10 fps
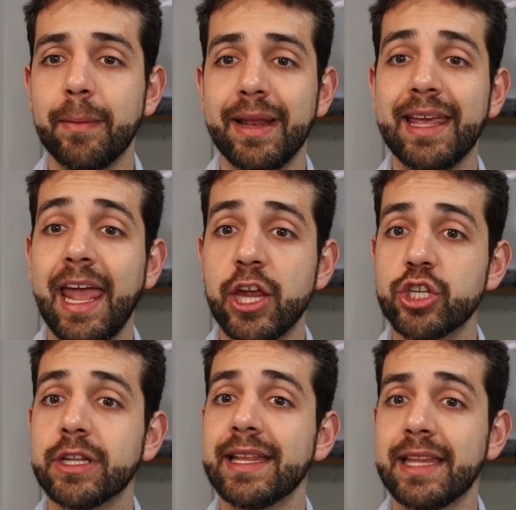the
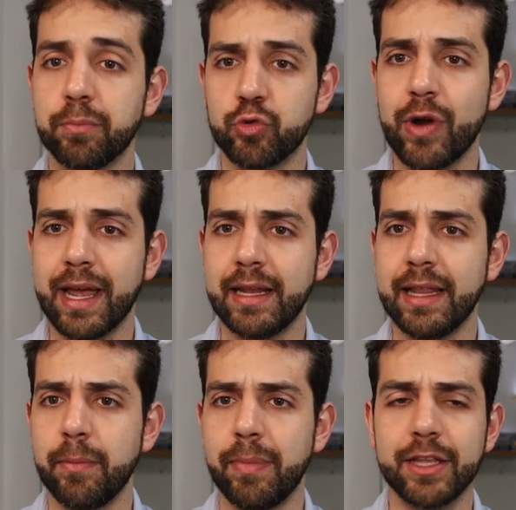application that I'm
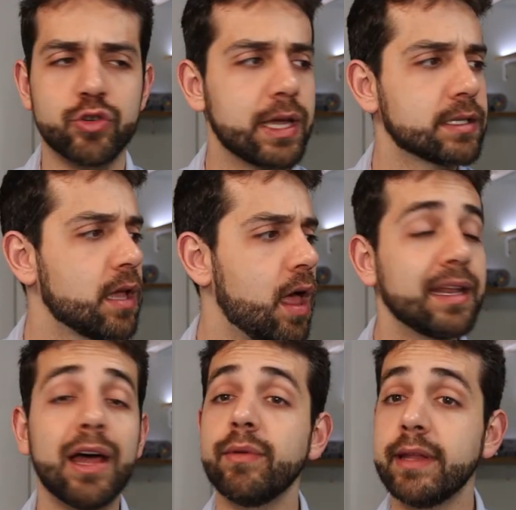directly the IP address.
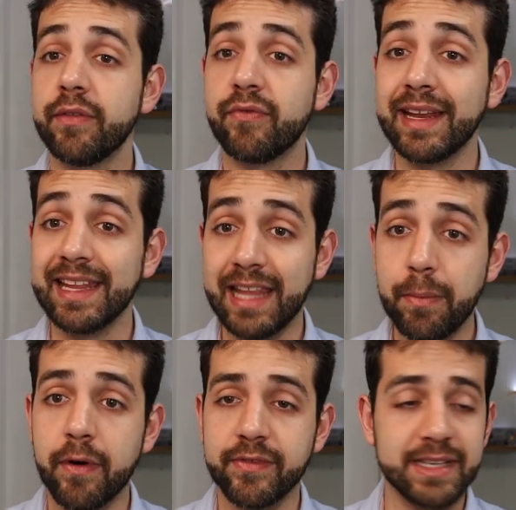Now I need to find the
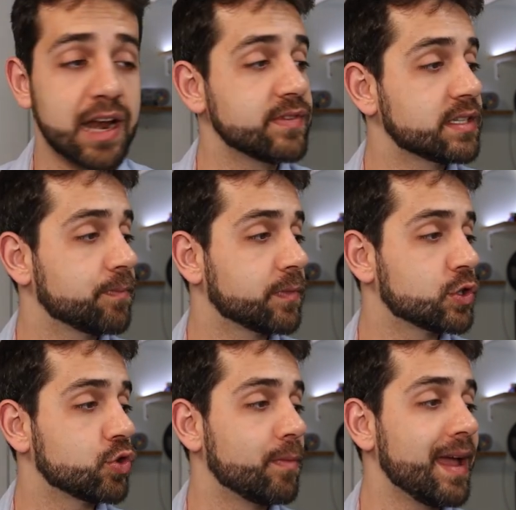type of service.
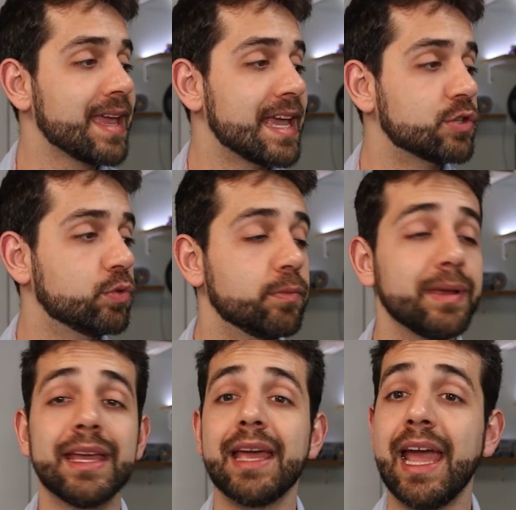So in my case will
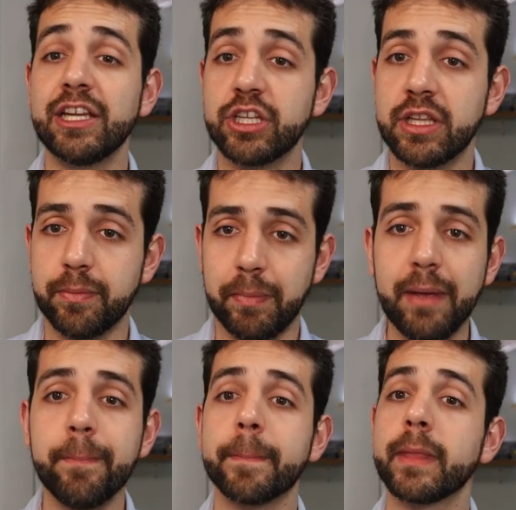be
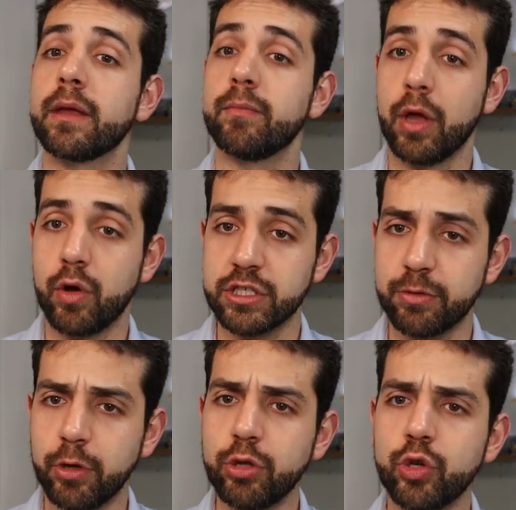HTTP,
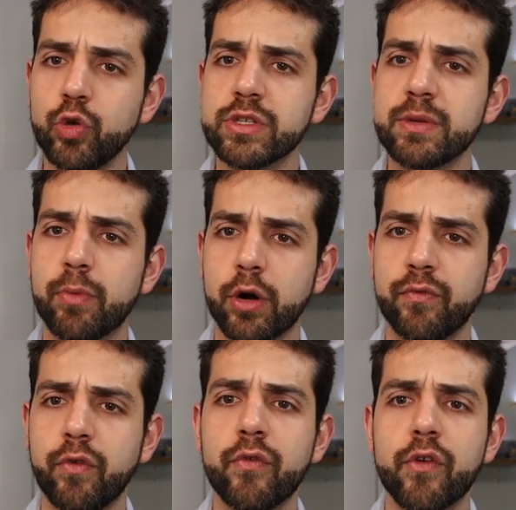because I'm not using
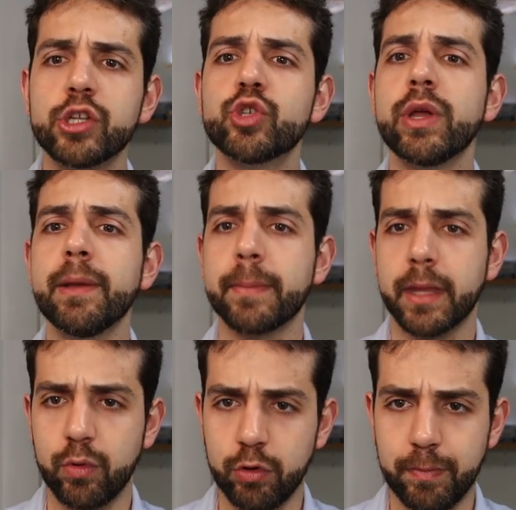port 443,
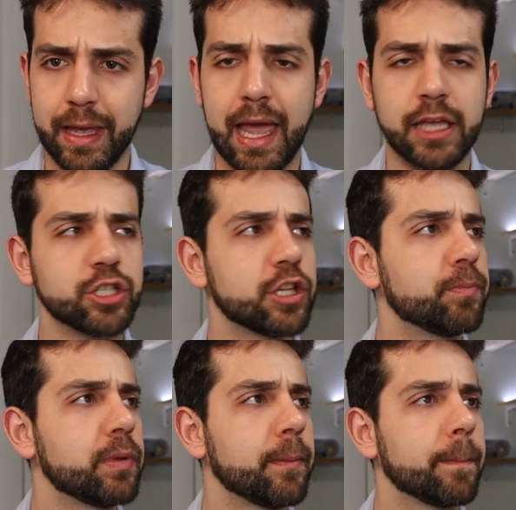will be
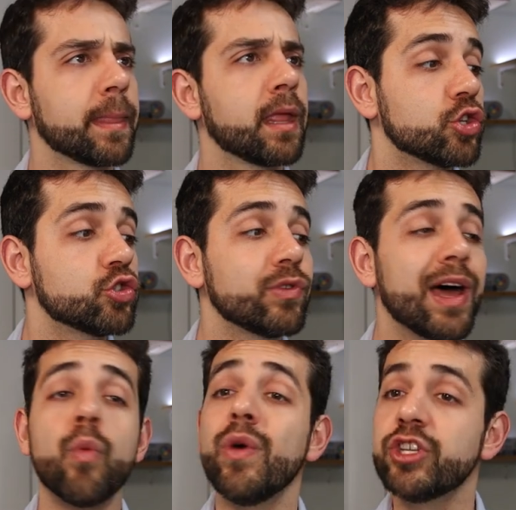HTTP. So
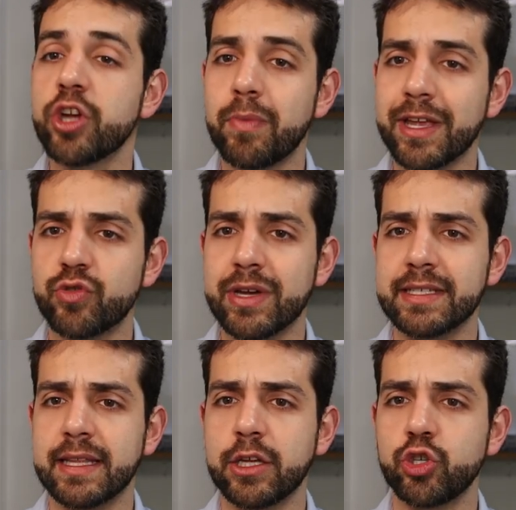now which IP
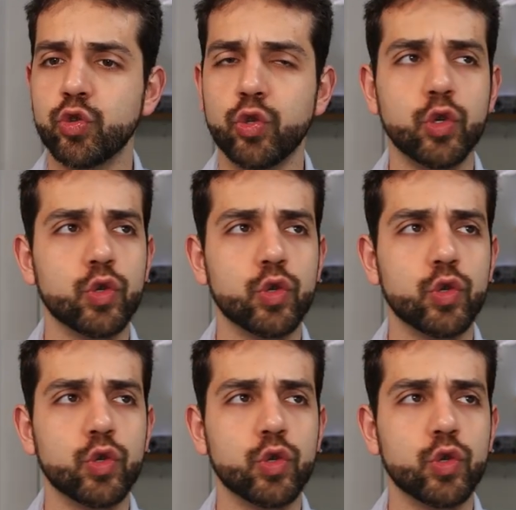address that I should